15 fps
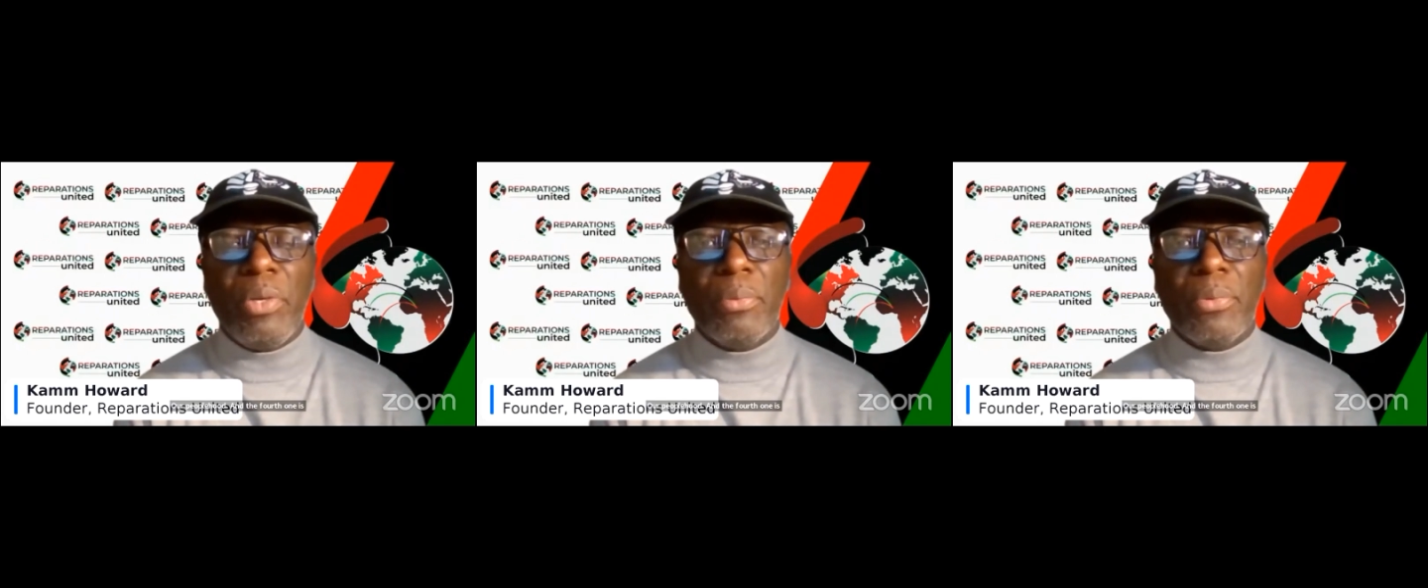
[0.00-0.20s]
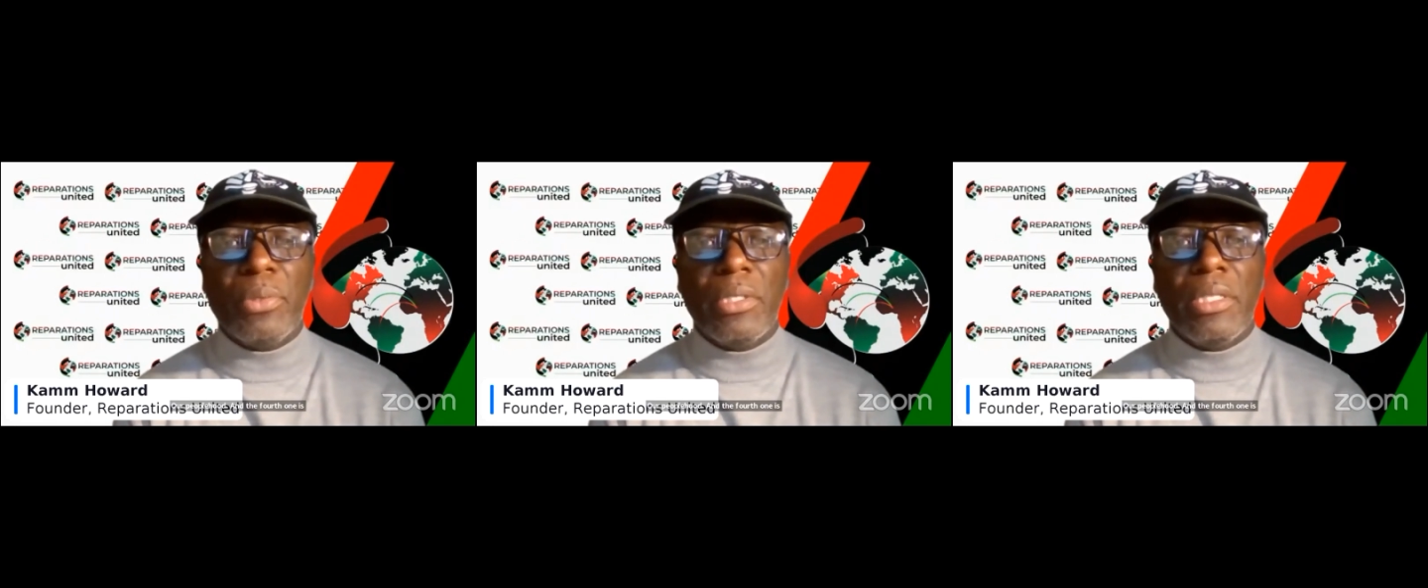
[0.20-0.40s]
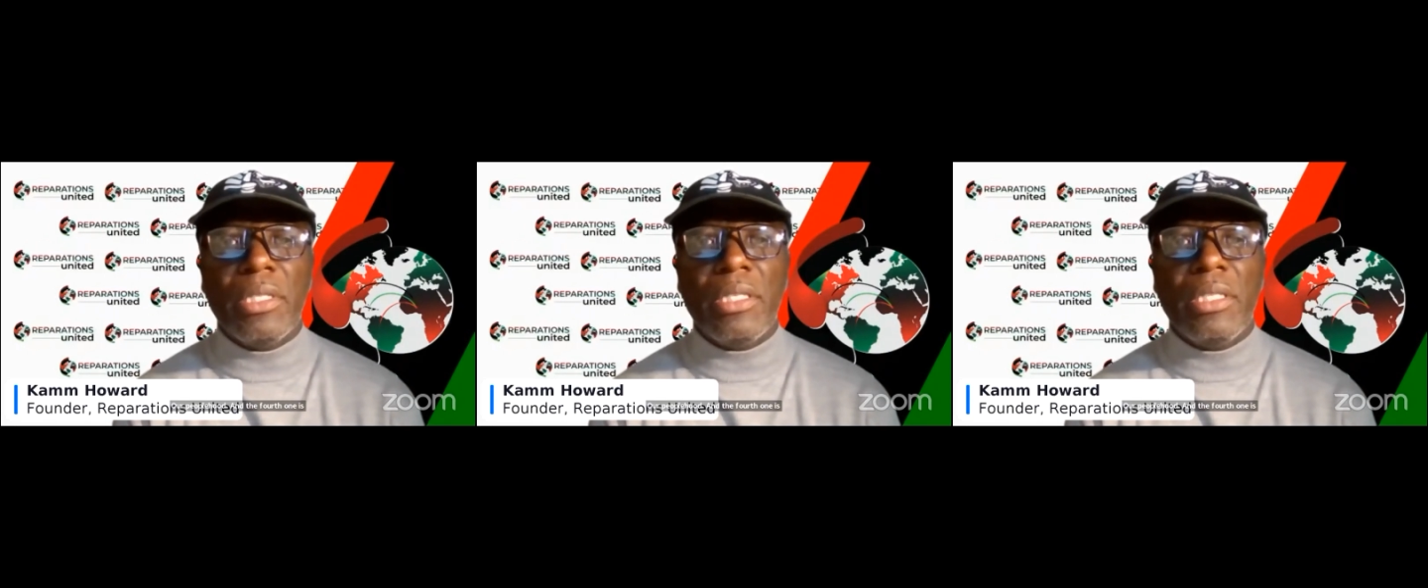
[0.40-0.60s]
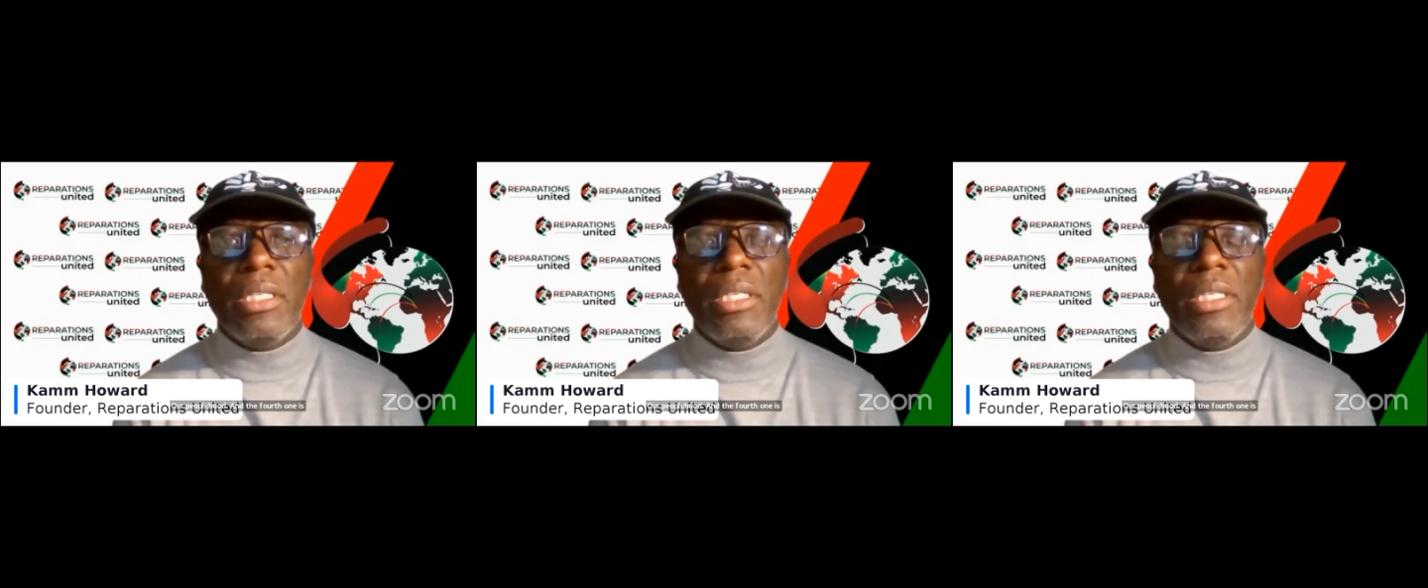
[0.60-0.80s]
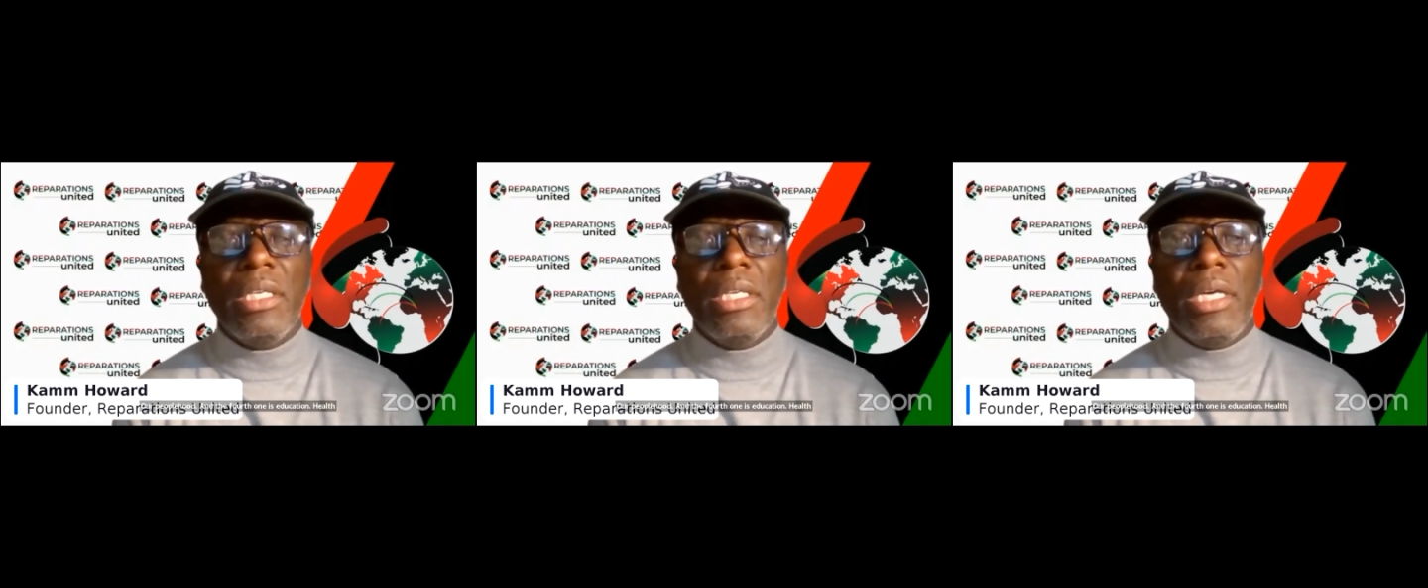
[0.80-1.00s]
peoplehood,
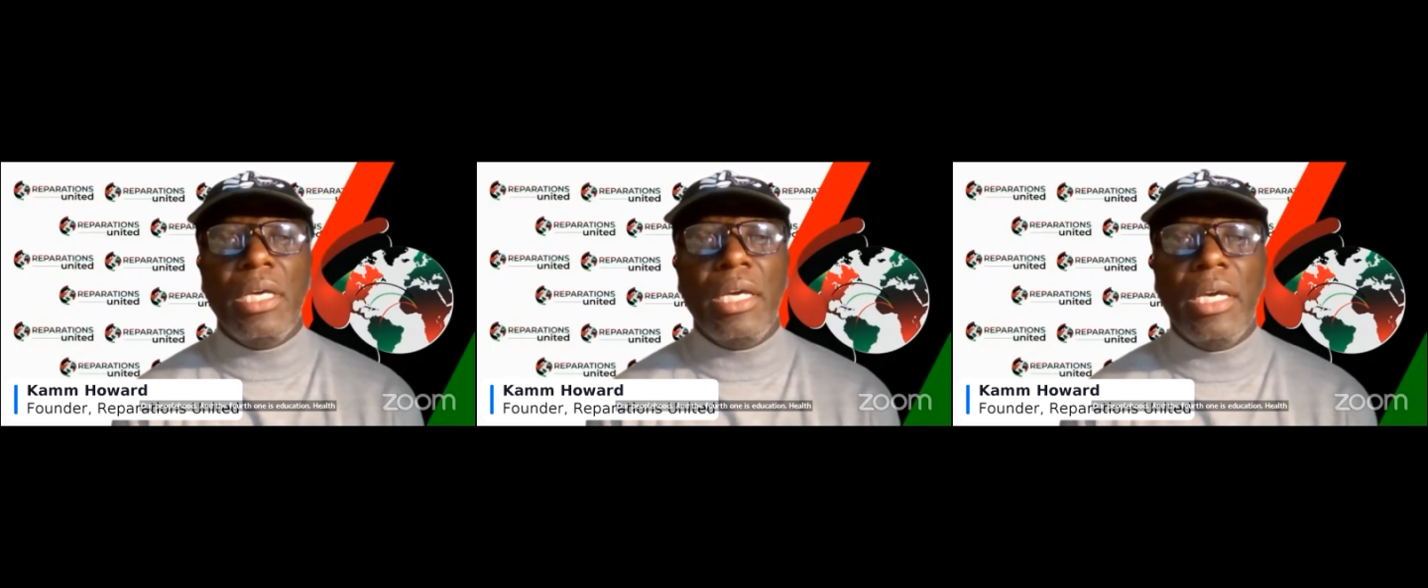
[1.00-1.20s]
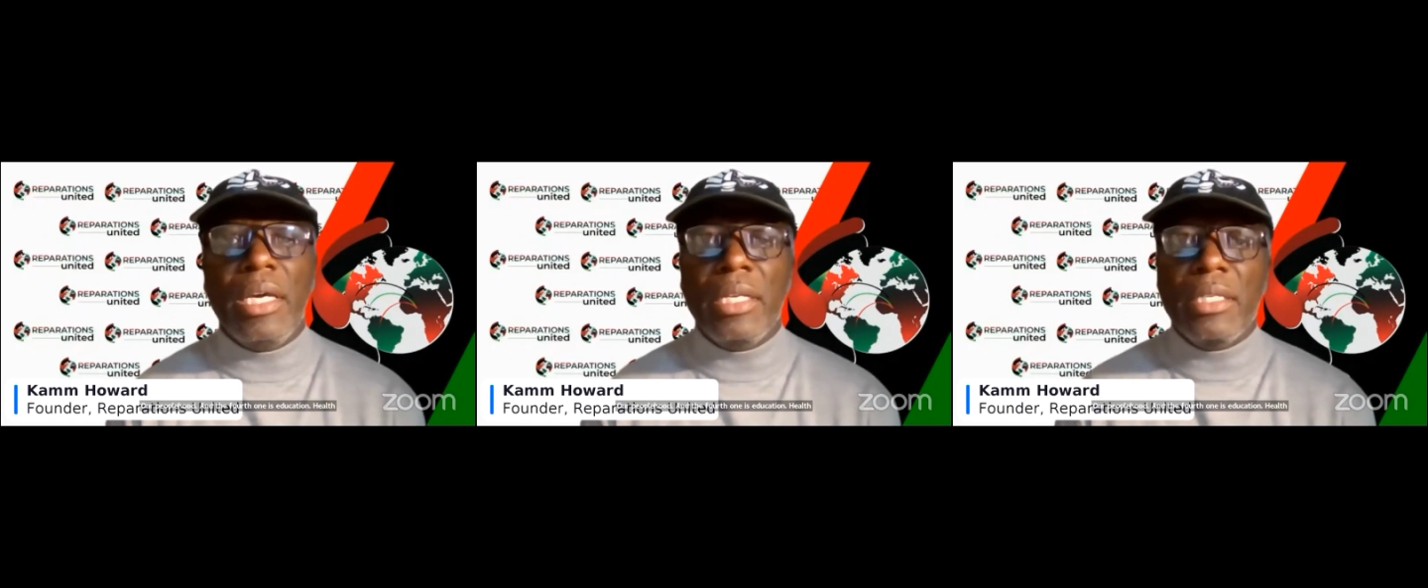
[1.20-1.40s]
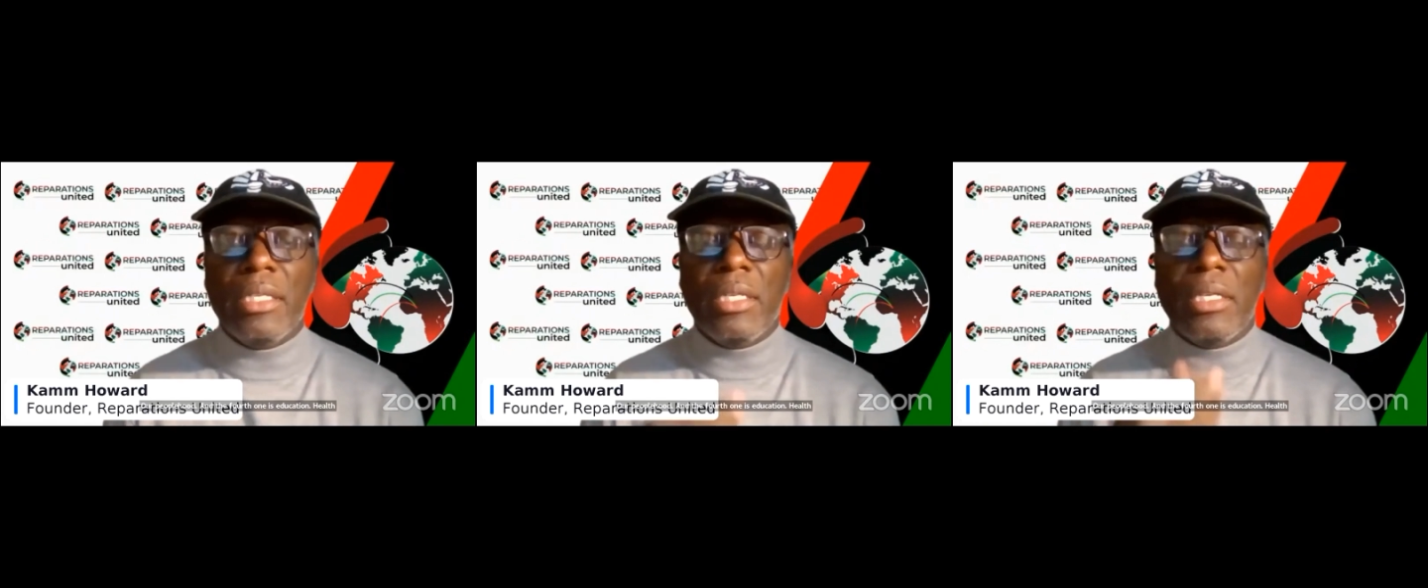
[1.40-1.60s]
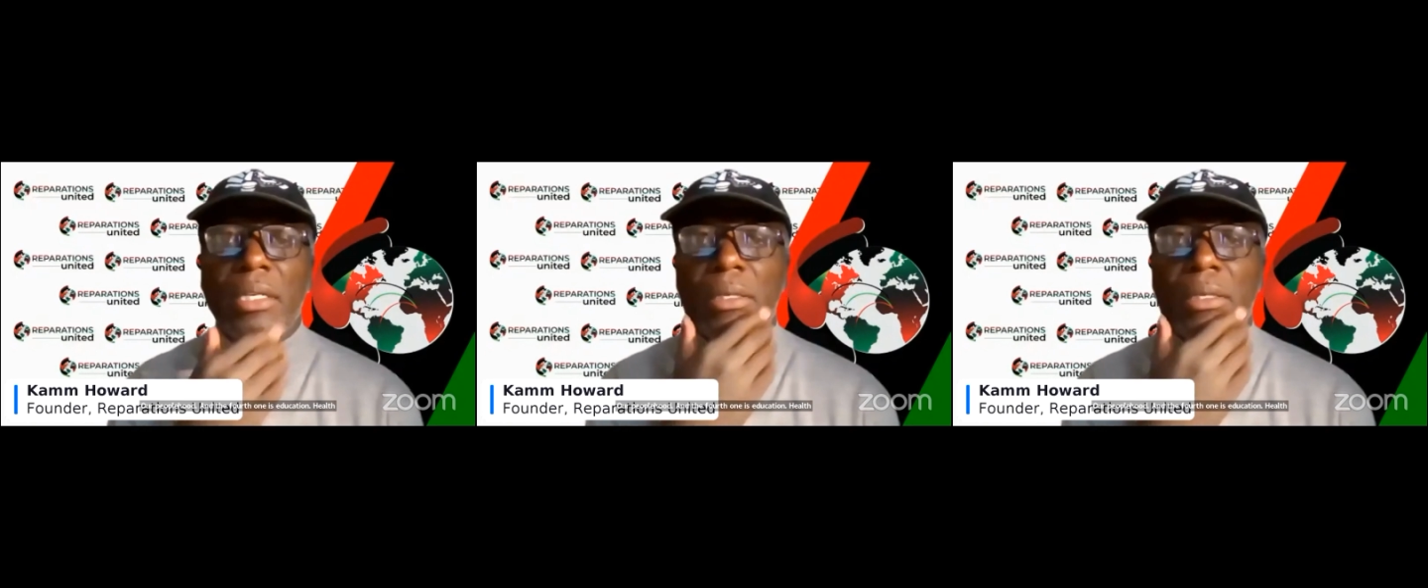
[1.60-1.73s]
and